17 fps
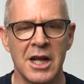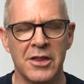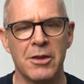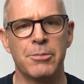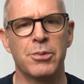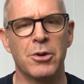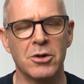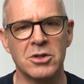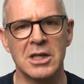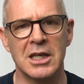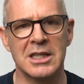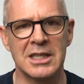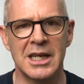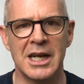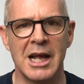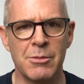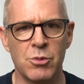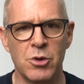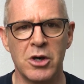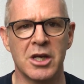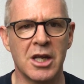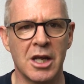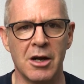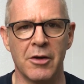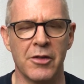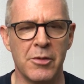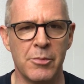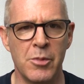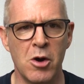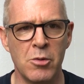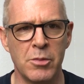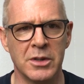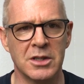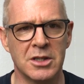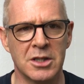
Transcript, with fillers: the projects that I'm working on at the moment.